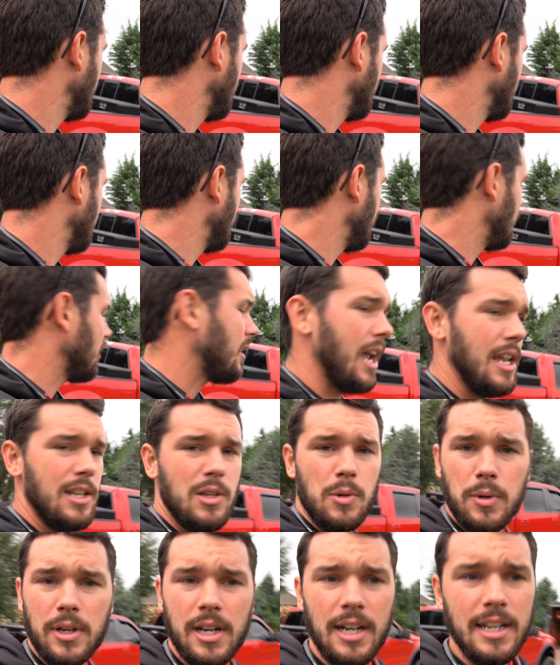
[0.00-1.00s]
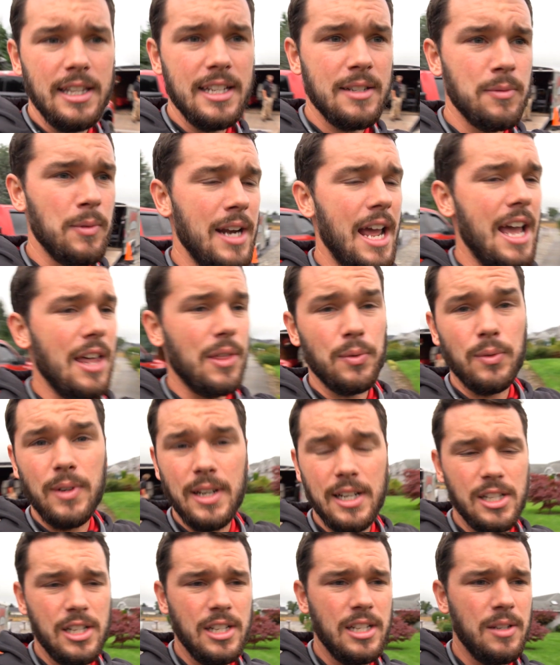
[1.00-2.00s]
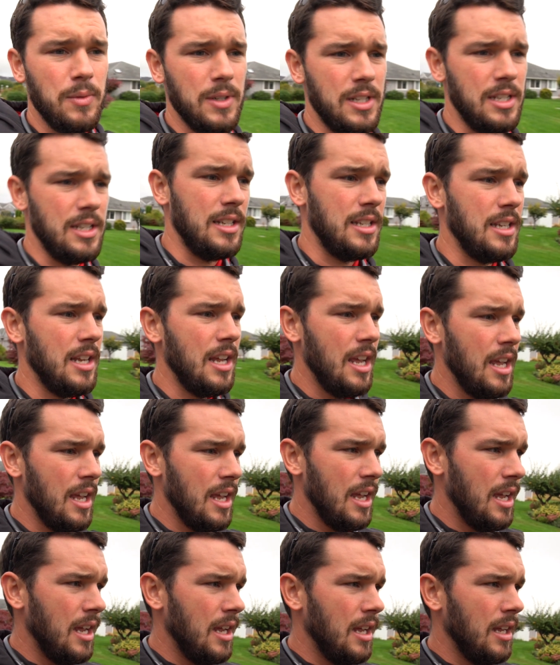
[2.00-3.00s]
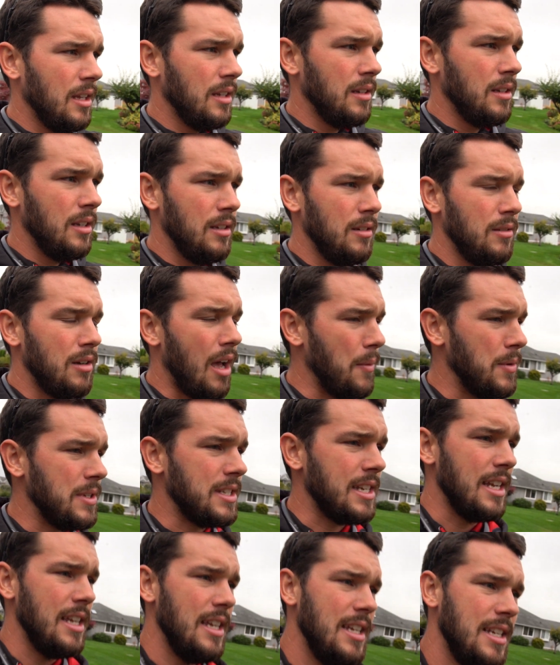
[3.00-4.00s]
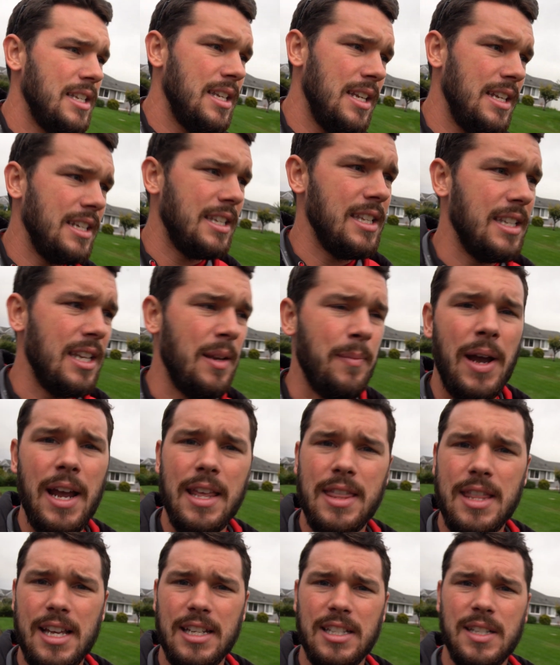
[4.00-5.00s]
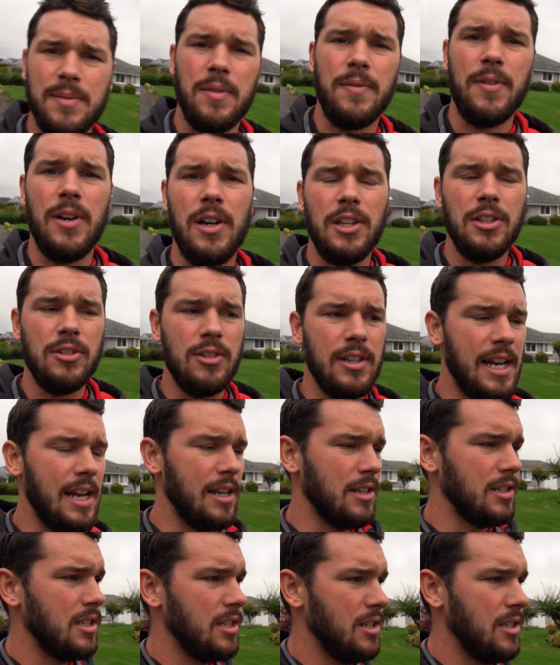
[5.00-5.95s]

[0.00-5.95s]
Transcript: Yep. Okay, so we're cutting this one at 3 inches, which is, well, I wouldn't say it's the same height as some of our other accounts.